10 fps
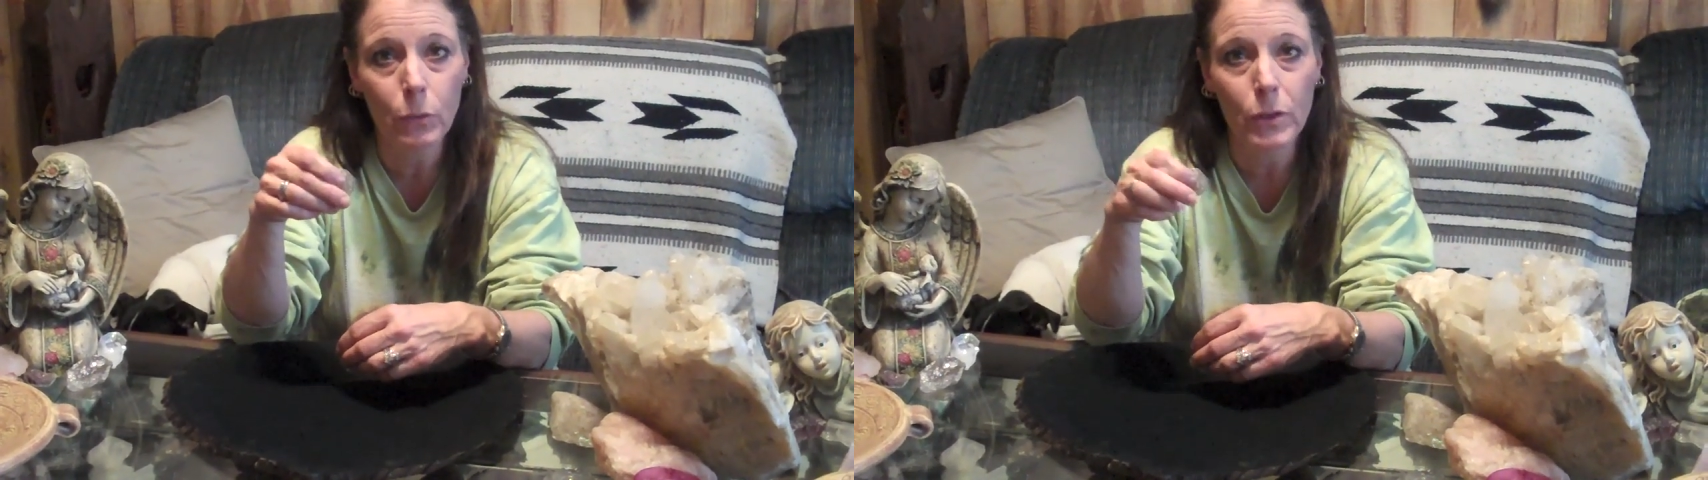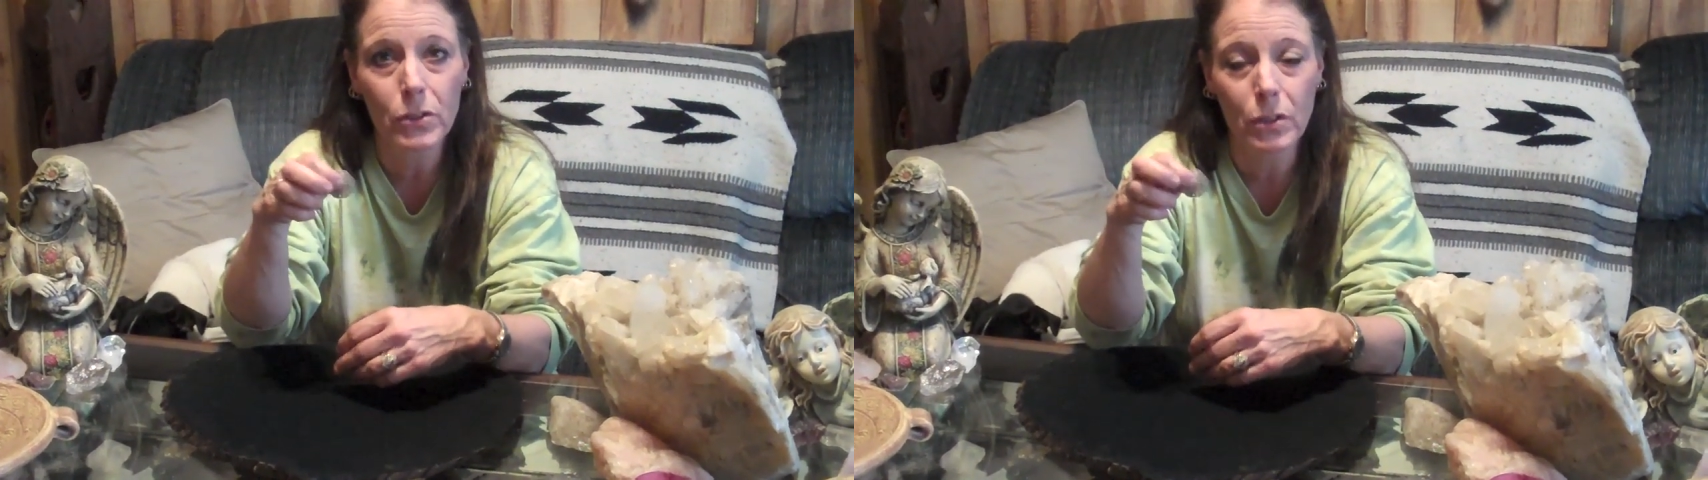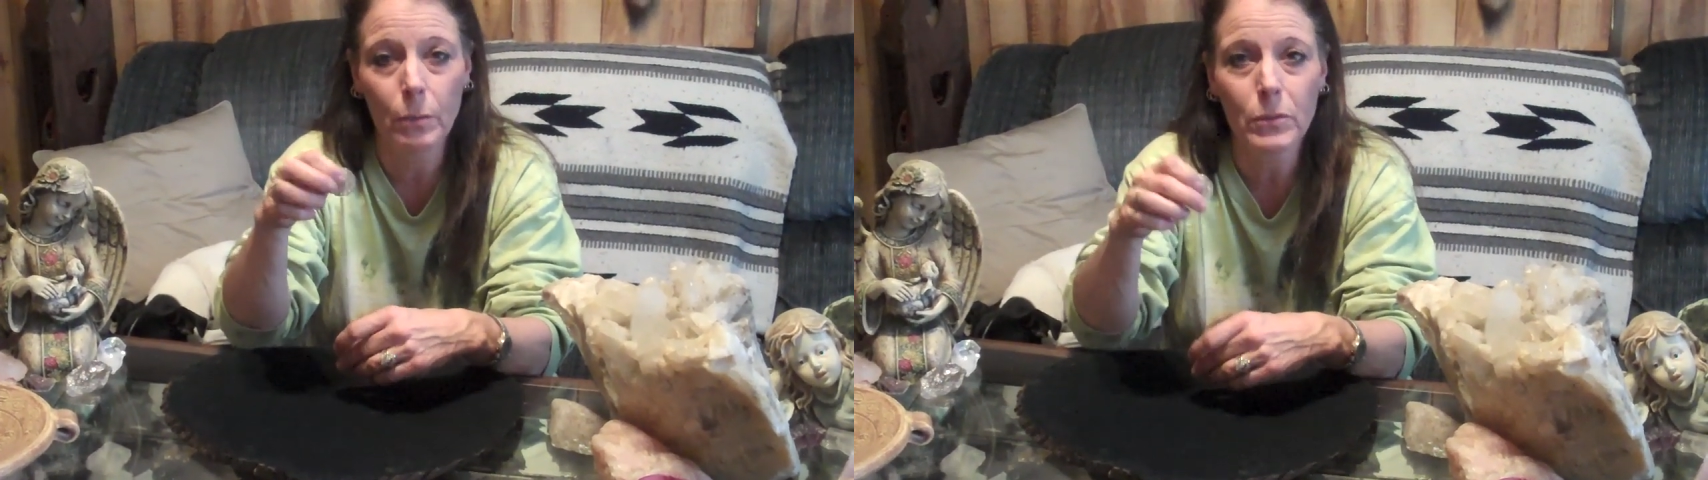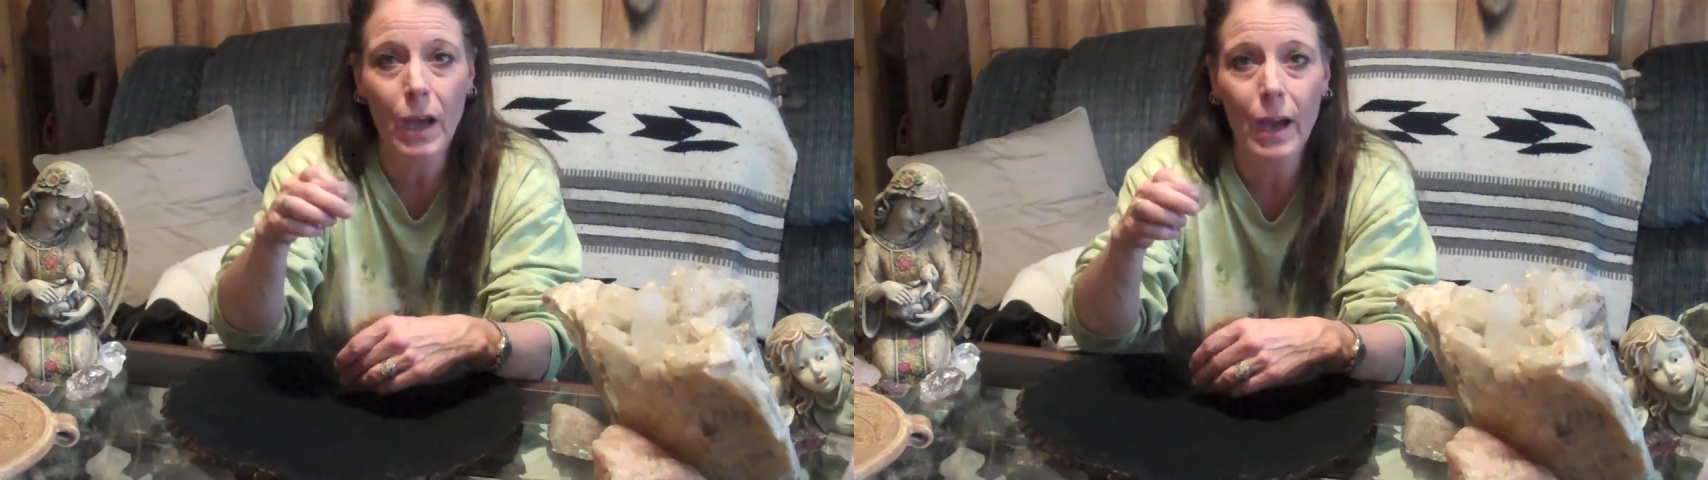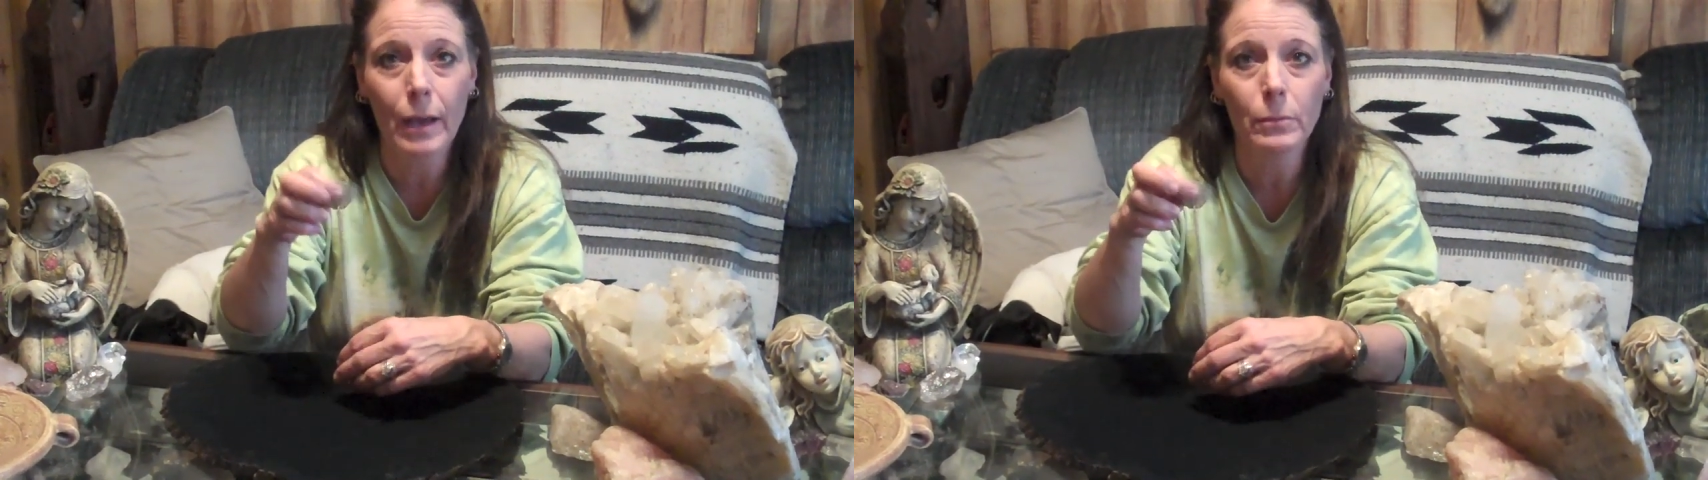which
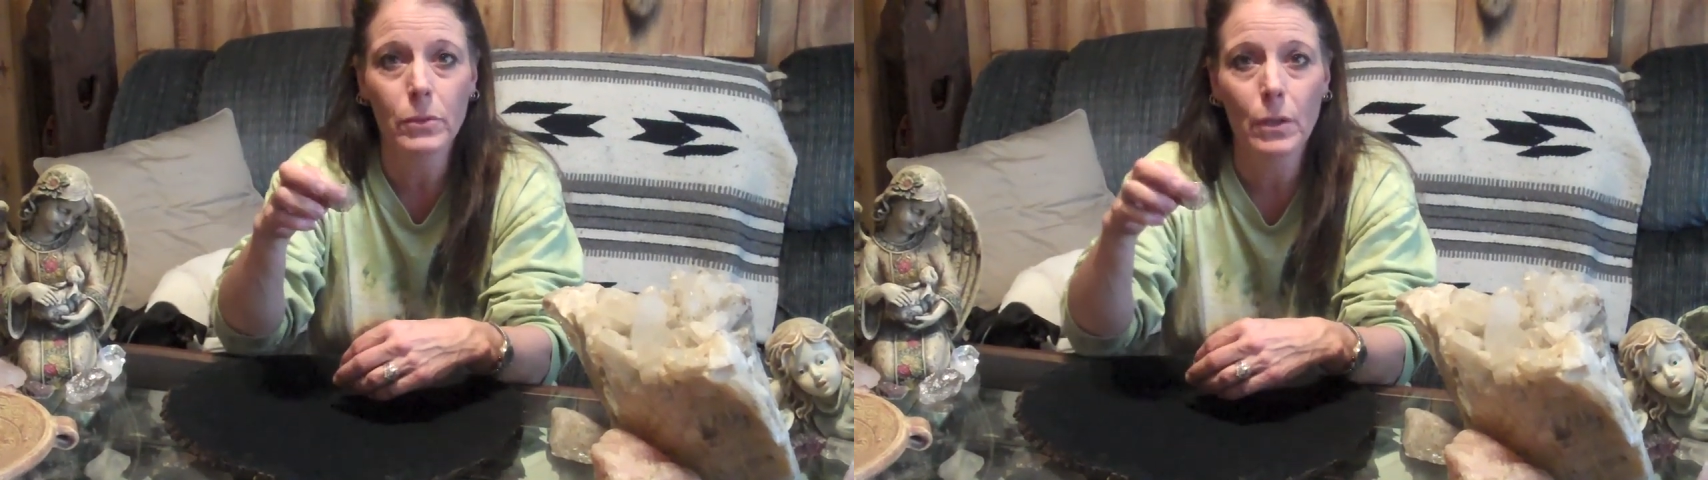sometimes